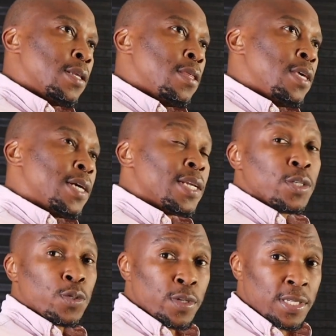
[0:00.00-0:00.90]
the
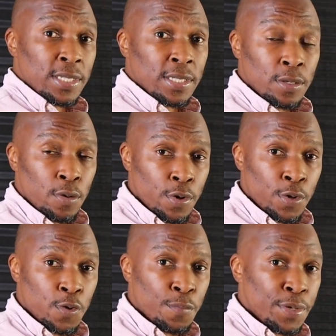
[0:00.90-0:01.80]
resources on
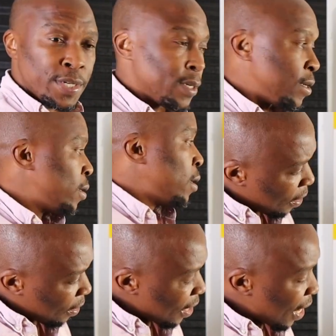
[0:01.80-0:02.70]
your computer.
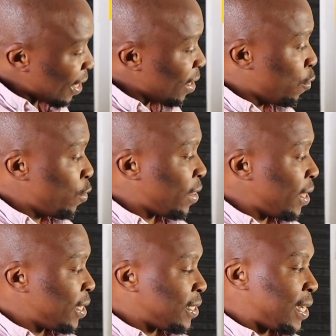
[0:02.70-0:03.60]
The other good
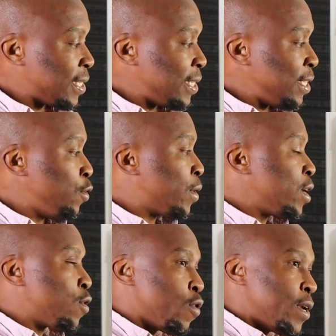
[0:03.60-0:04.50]
thing is that you
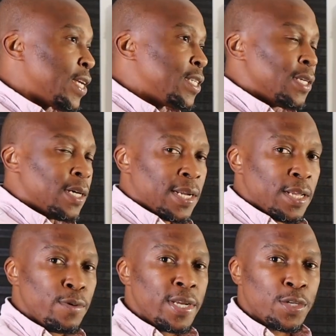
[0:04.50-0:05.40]
can connect
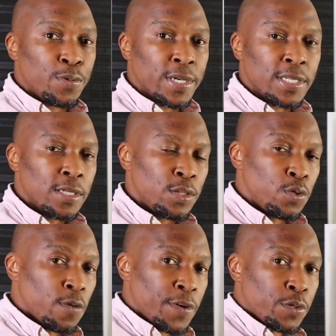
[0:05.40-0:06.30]
real networks
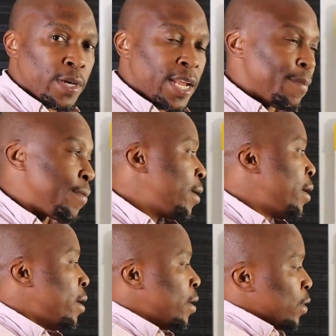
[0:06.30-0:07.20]
to your virtual lab.
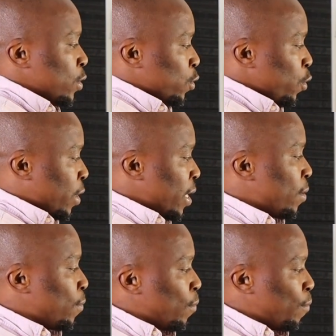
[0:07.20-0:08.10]
So you
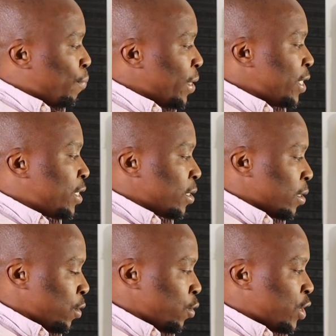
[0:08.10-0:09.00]
can bridge
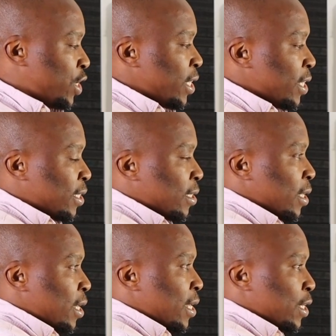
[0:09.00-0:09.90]
your
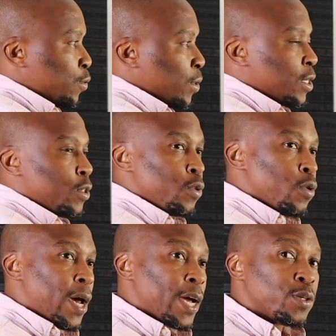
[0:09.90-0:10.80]
GNS3 network to
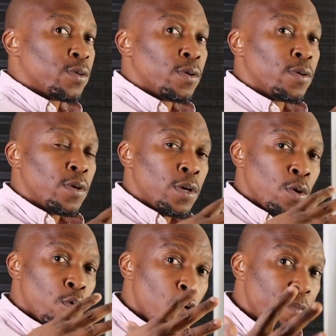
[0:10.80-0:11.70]
your actual
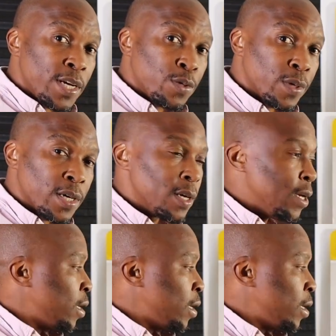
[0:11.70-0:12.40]
home network,